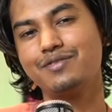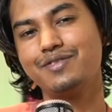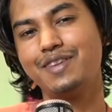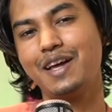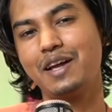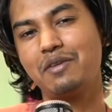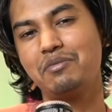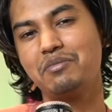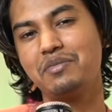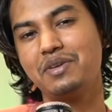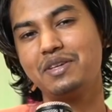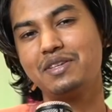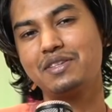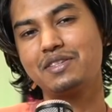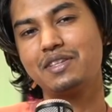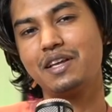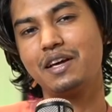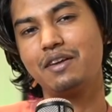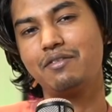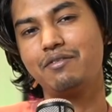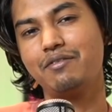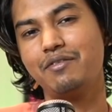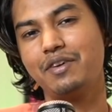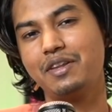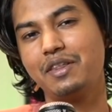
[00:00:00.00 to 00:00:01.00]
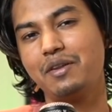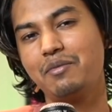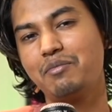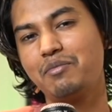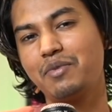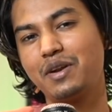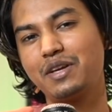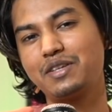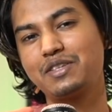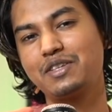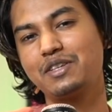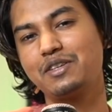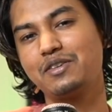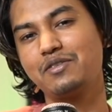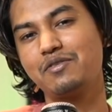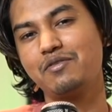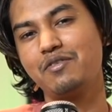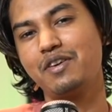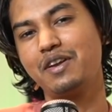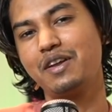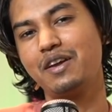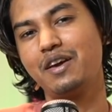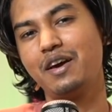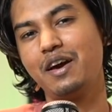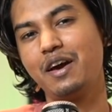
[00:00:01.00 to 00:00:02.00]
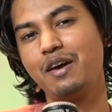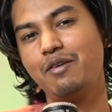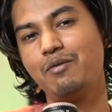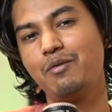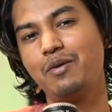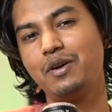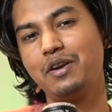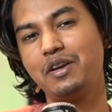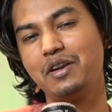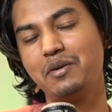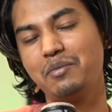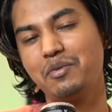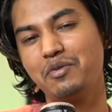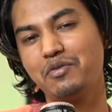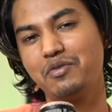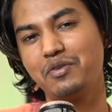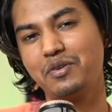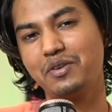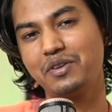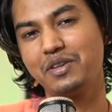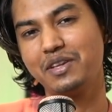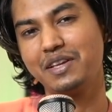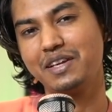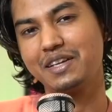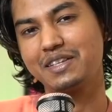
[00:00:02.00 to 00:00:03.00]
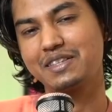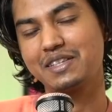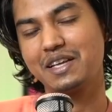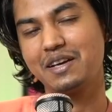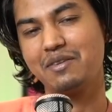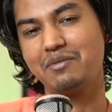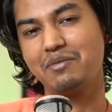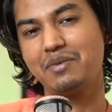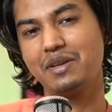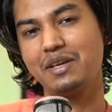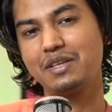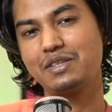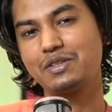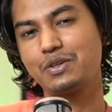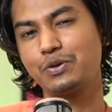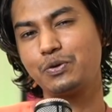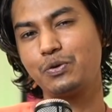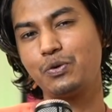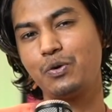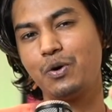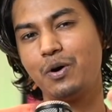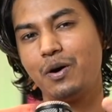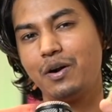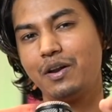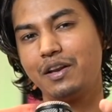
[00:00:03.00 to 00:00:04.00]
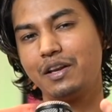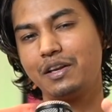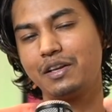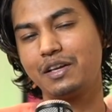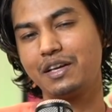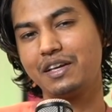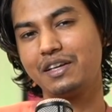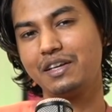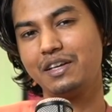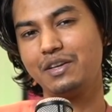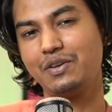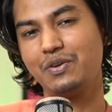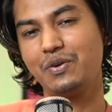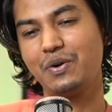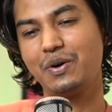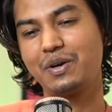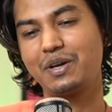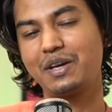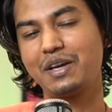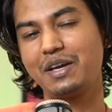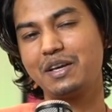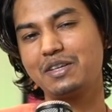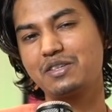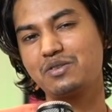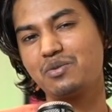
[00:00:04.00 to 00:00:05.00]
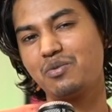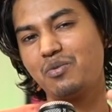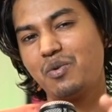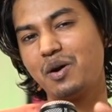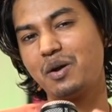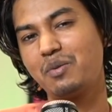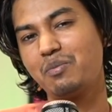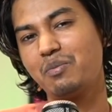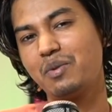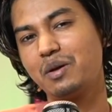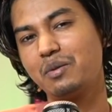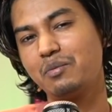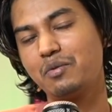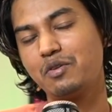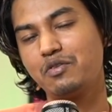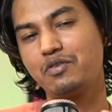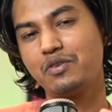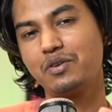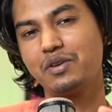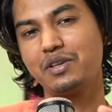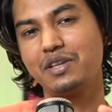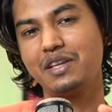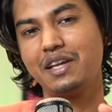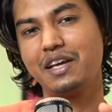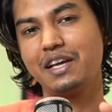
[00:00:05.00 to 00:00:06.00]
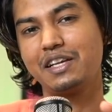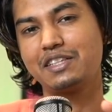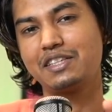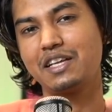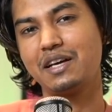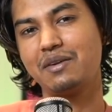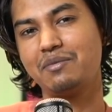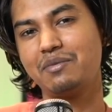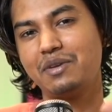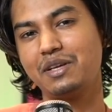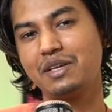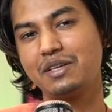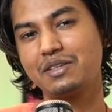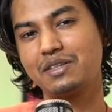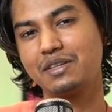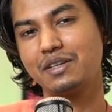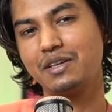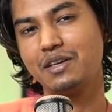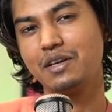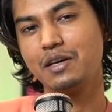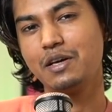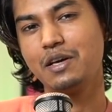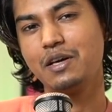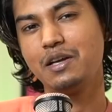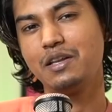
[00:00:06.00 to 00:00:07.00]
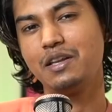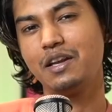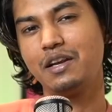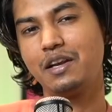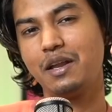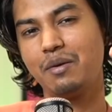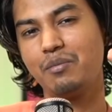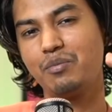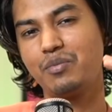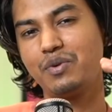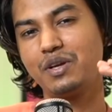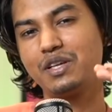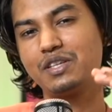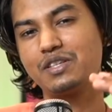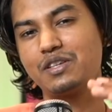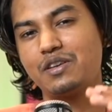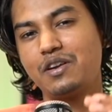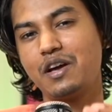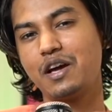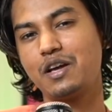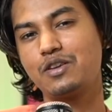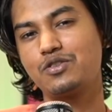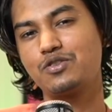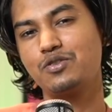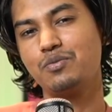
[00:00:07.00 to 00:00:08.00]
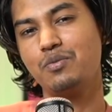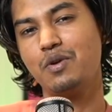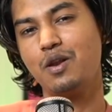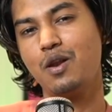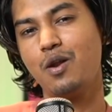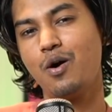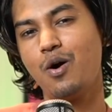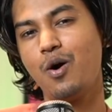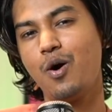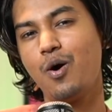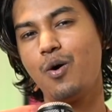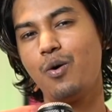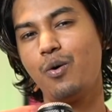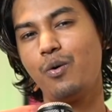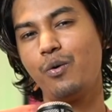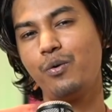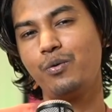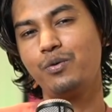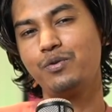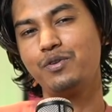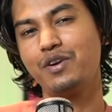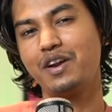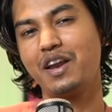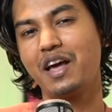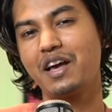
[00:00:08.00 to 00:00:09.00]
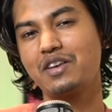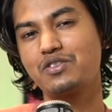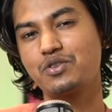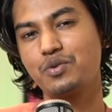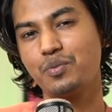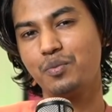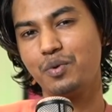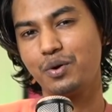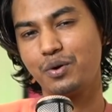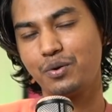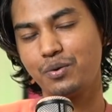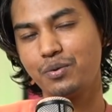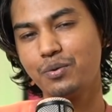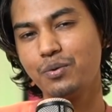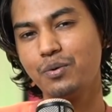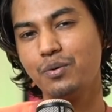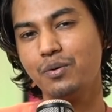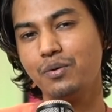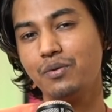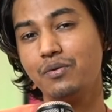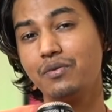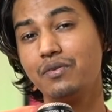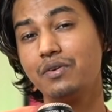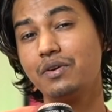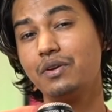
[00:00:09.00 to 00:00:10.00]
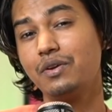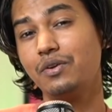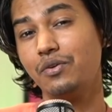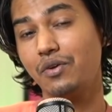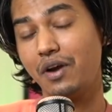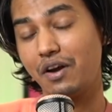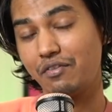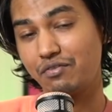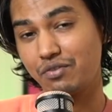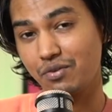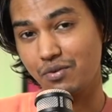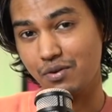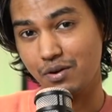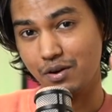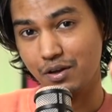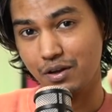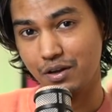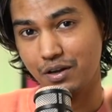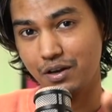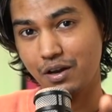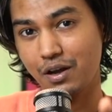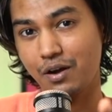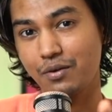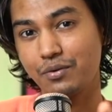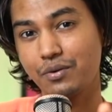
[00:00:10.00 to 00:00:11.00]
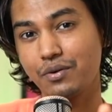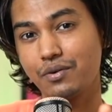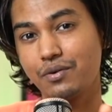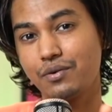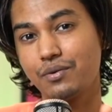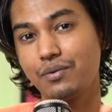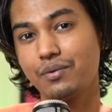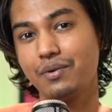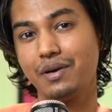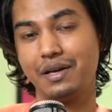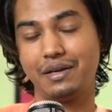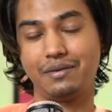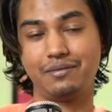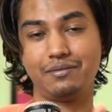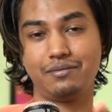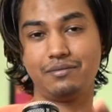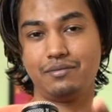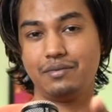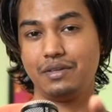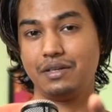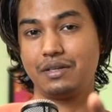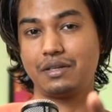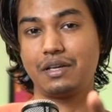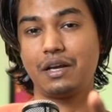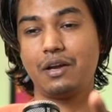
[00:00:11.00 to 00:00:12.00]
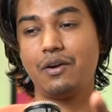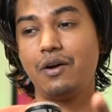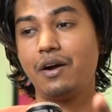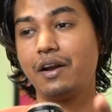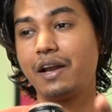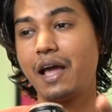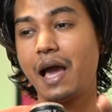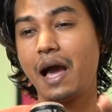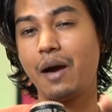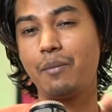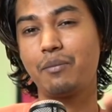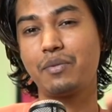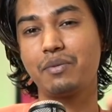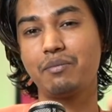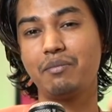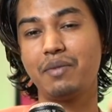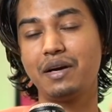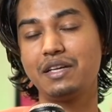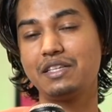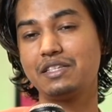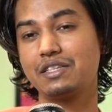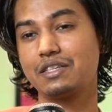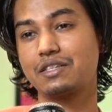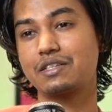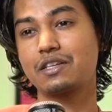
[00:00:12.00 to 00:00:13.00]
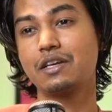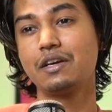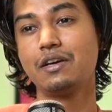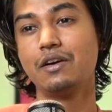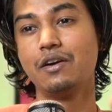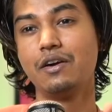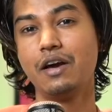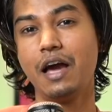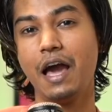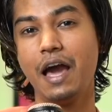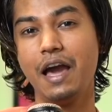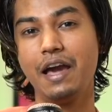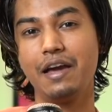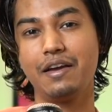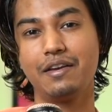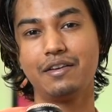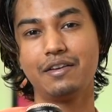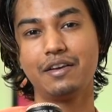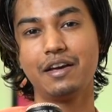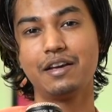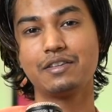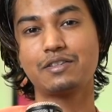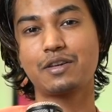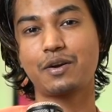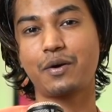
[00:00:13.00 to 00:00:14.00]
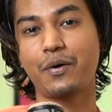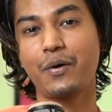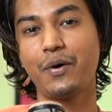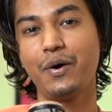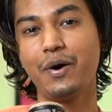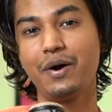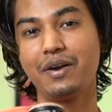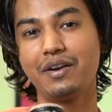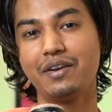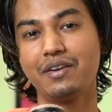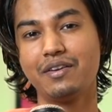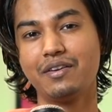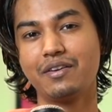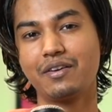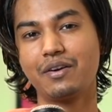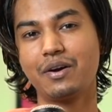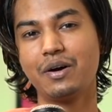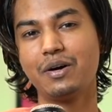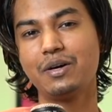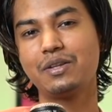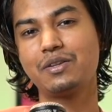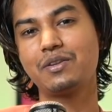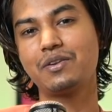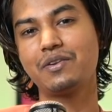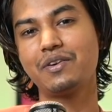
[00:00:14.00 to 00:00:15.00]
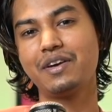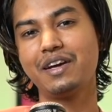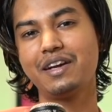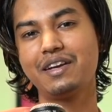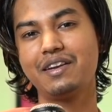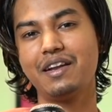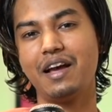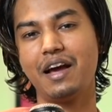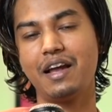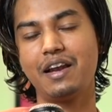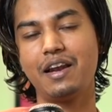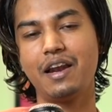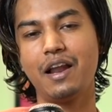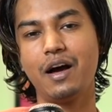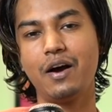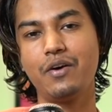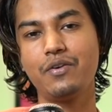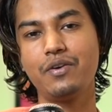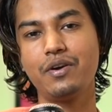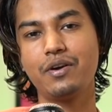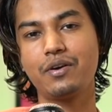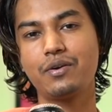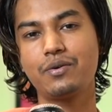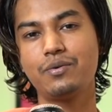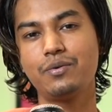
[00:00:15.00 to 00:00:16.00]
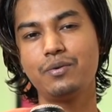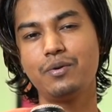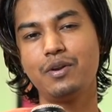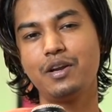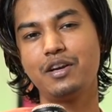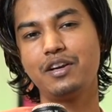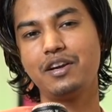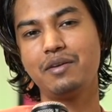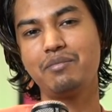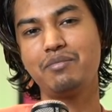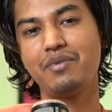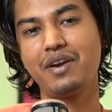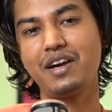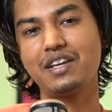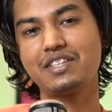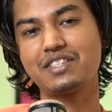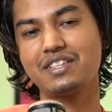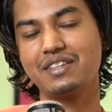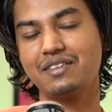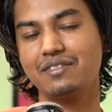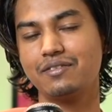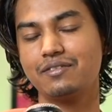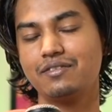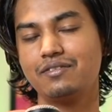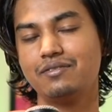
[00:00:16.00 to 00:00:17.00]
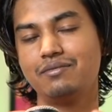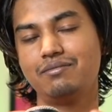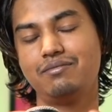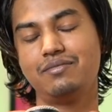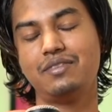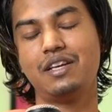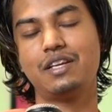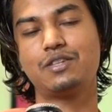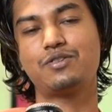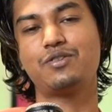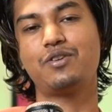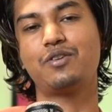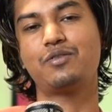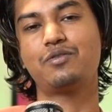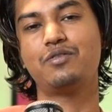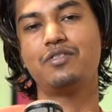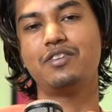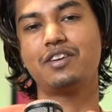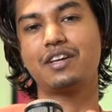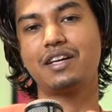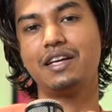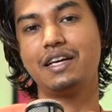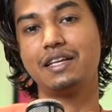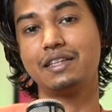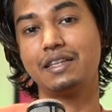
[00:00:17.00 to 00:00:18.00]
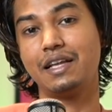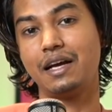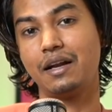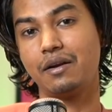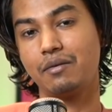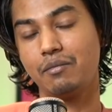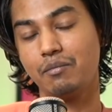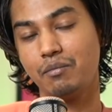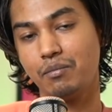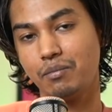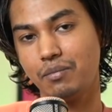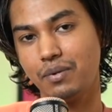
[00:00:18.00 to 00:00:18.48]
That means that when the pressure is very high 1 day before the examination, or in your case 1 month before the examination, the temperature has to be low. It has to be cool. You have to learn how to do it. It cannot happen by just, hey, here's a code, go through it, and now you're cool under pressure. Does not work like that.